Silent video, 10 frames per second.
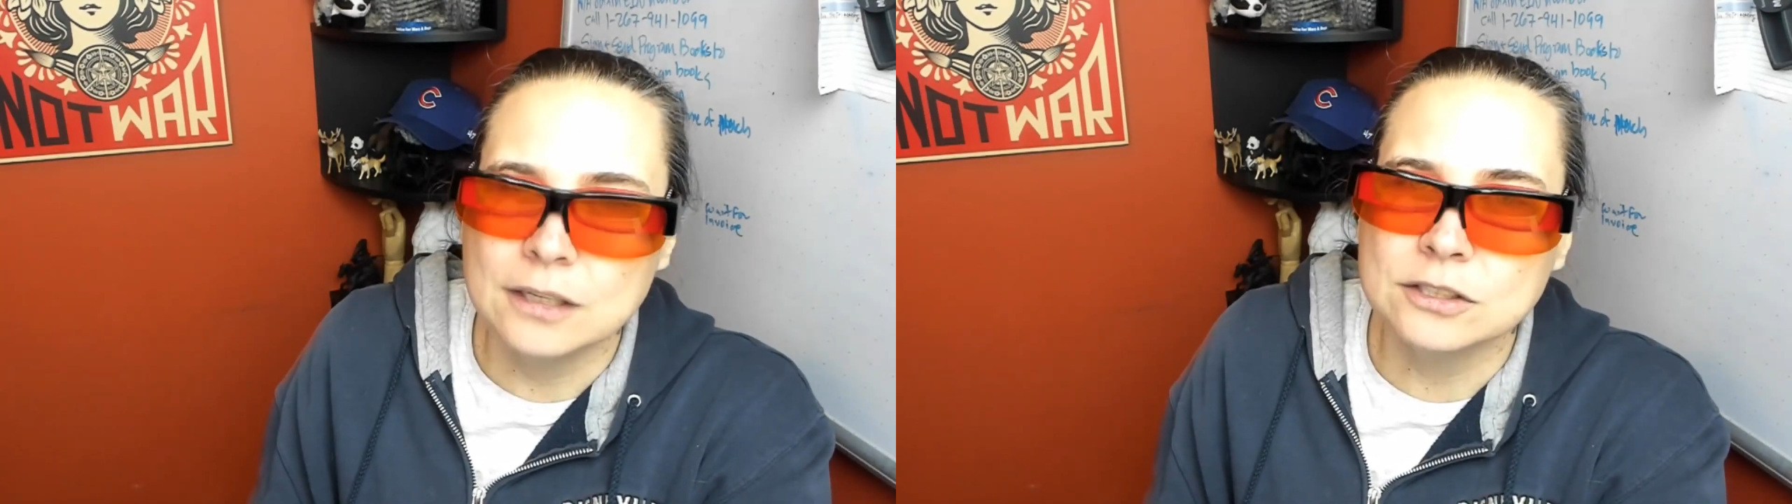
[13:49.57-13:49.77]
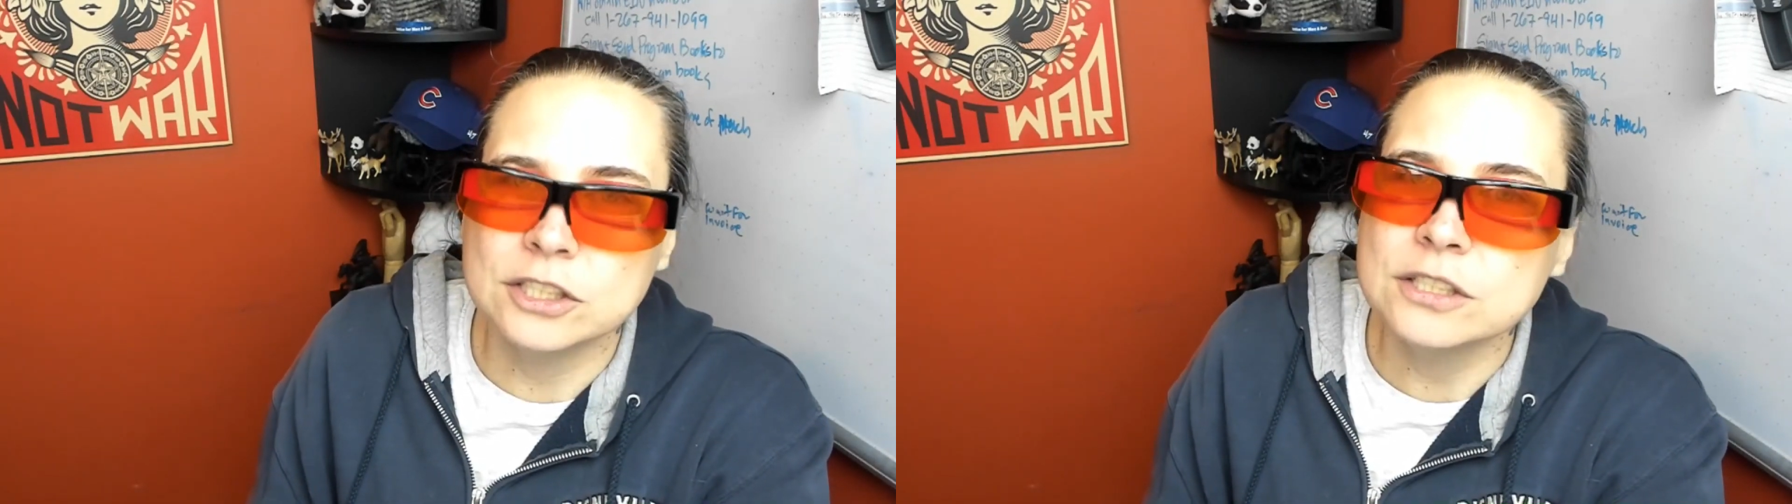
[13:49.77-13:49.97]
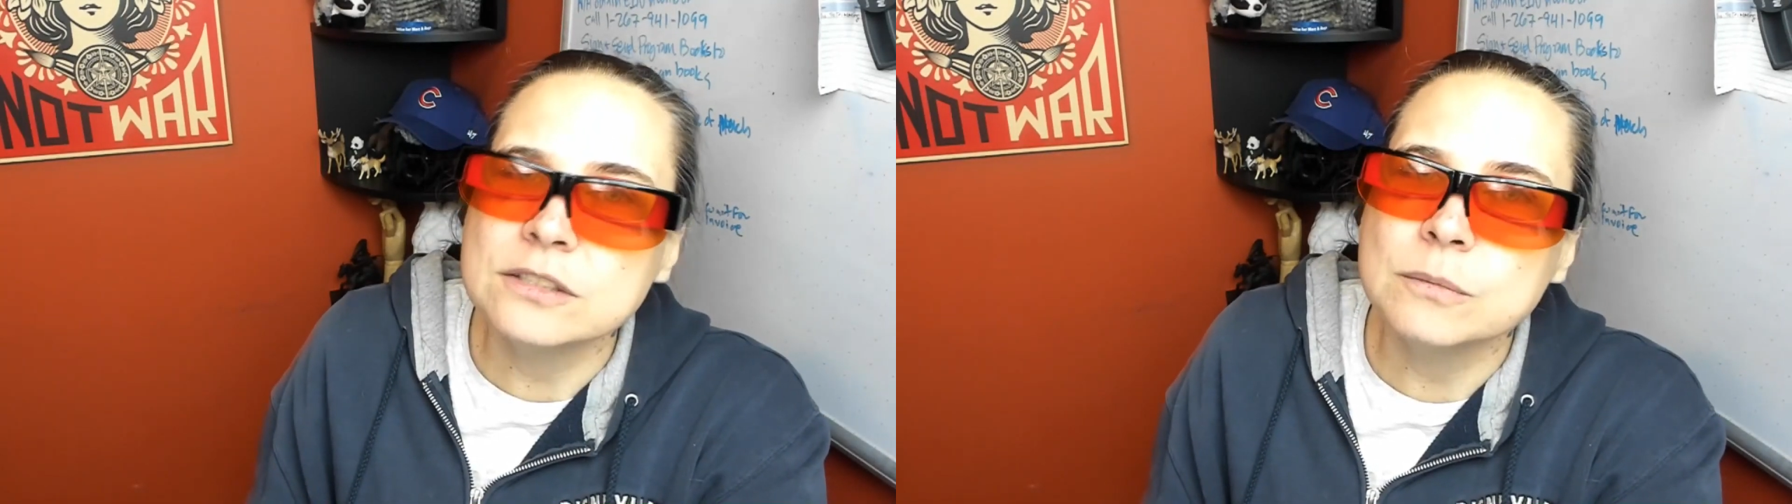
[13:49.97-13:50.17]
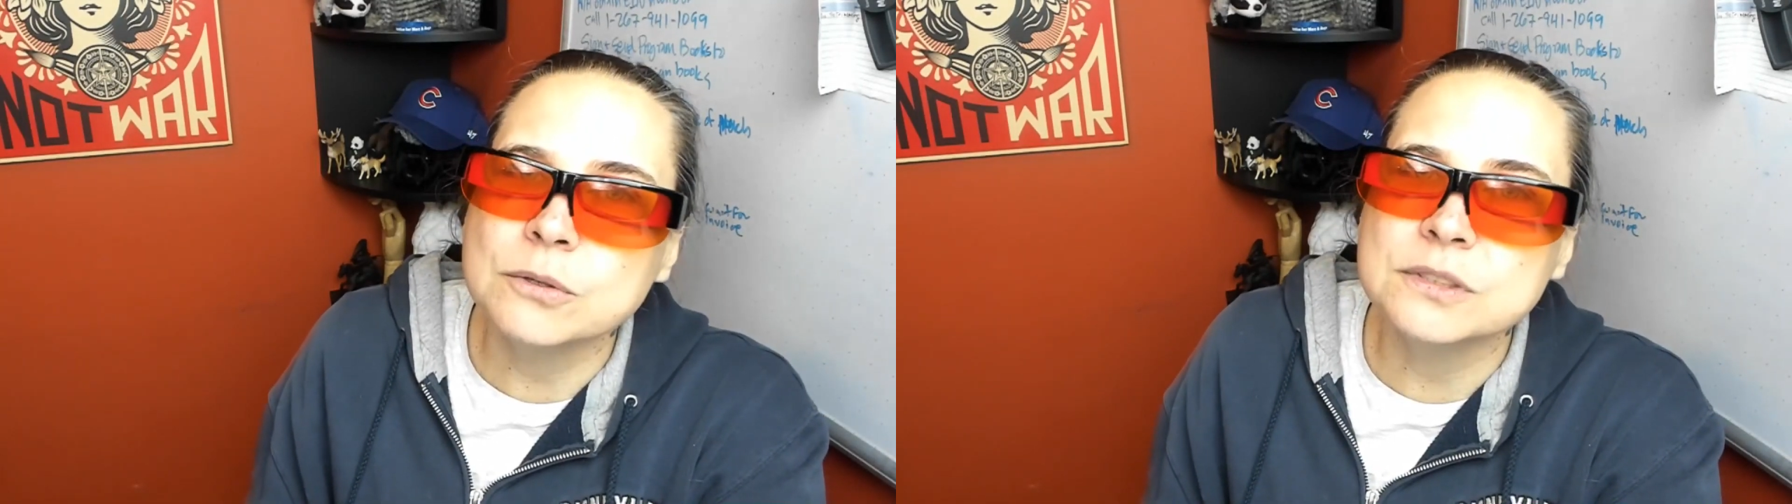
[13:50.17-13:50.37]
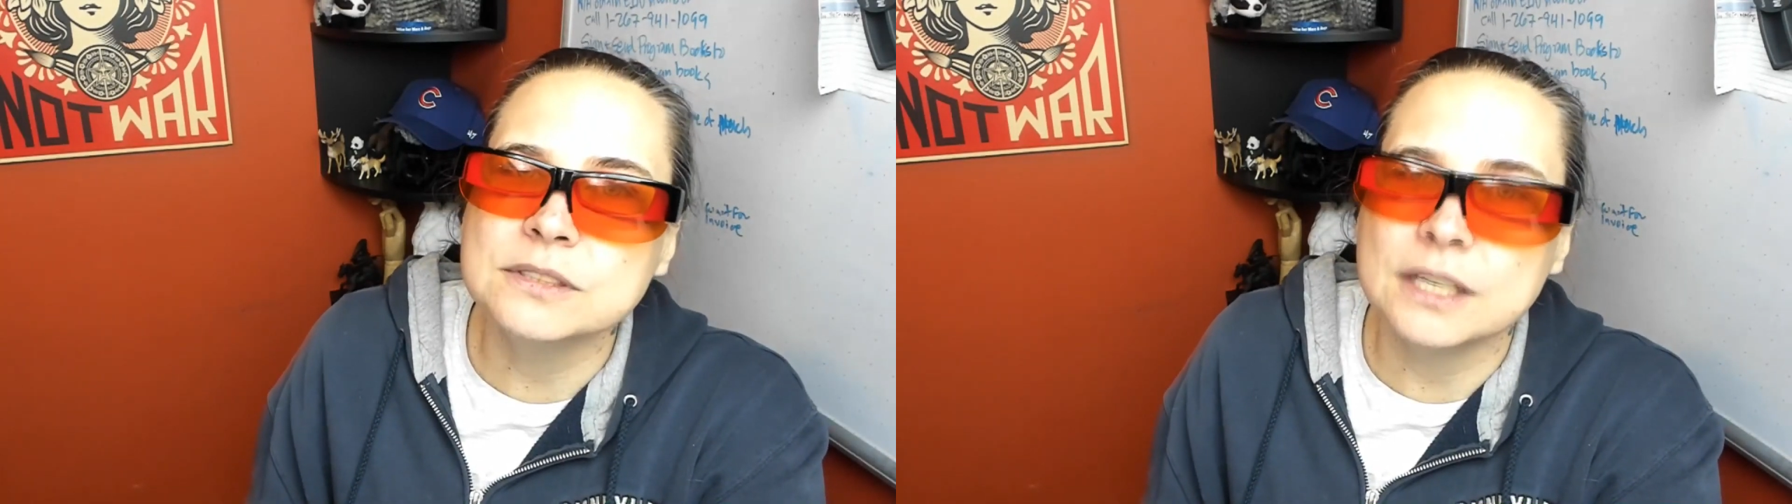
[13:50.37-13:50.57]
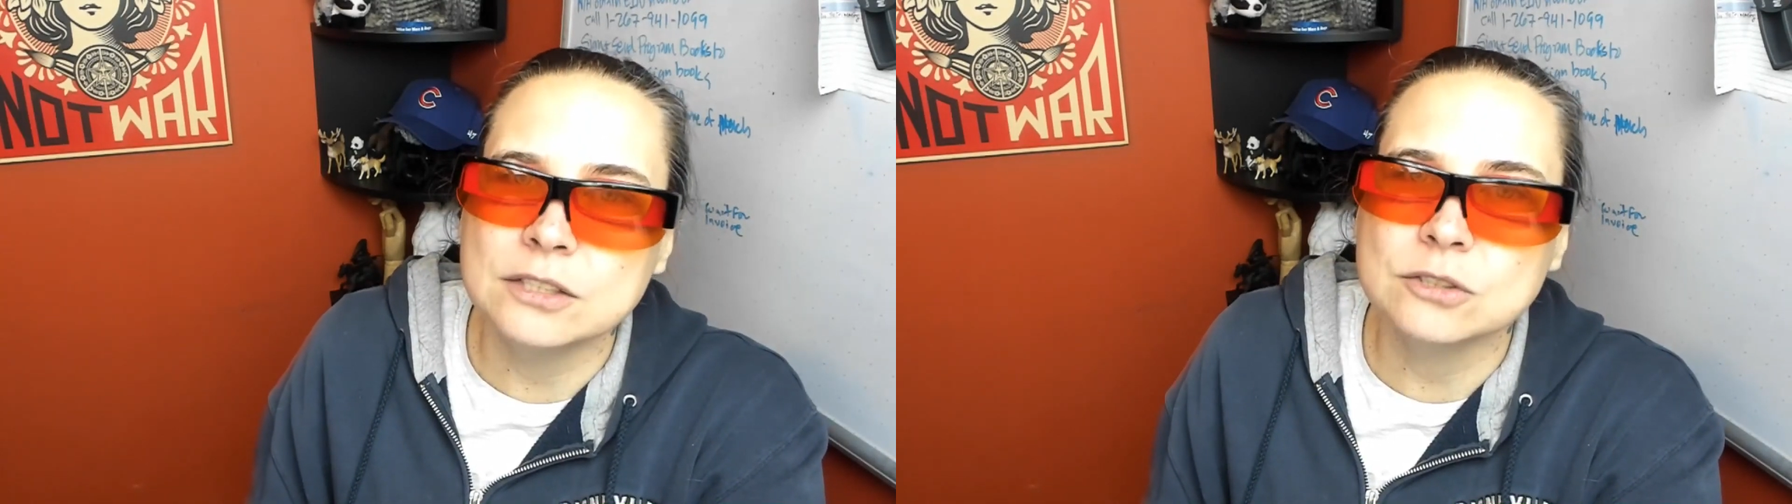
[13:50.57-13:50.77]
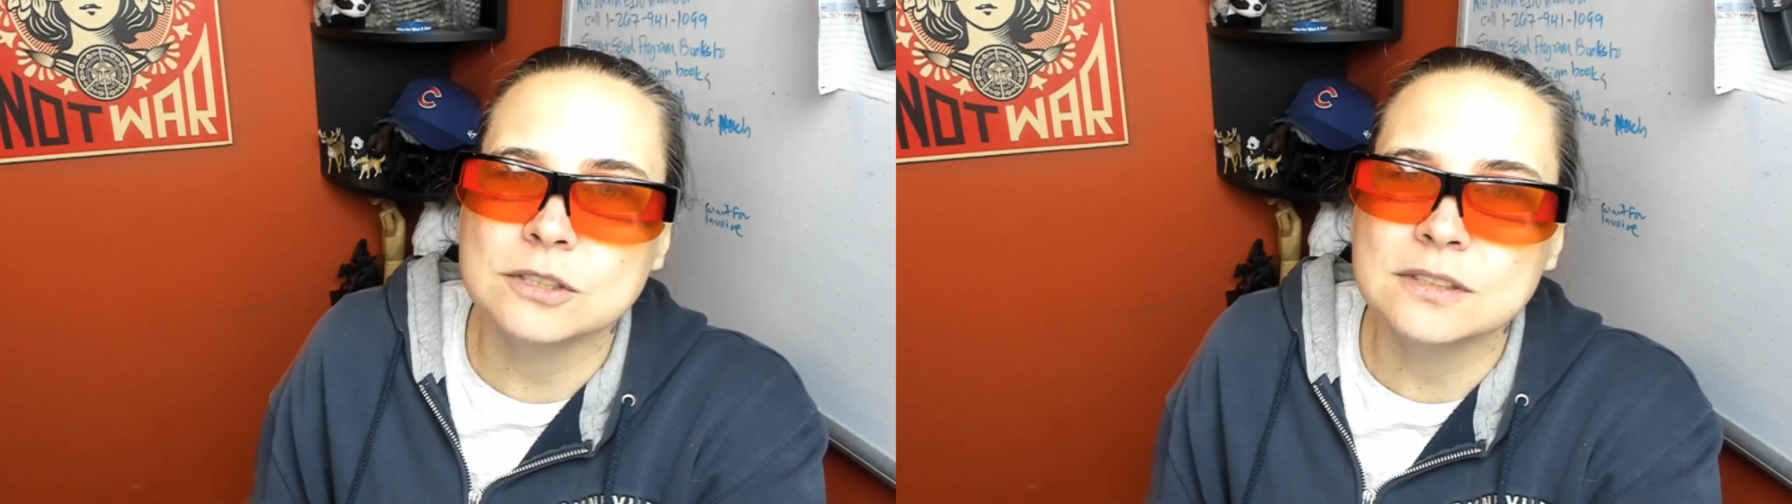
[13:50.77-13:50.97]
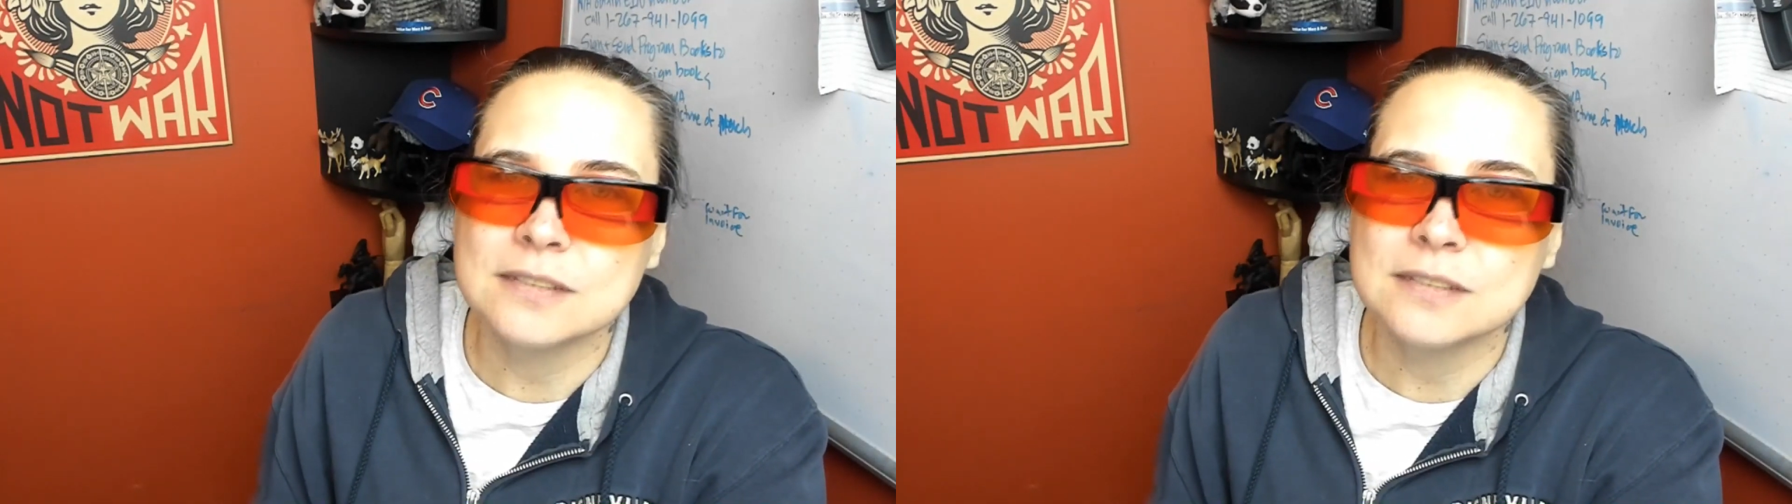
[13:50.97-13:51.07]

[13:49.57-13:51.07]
She is the most dangerous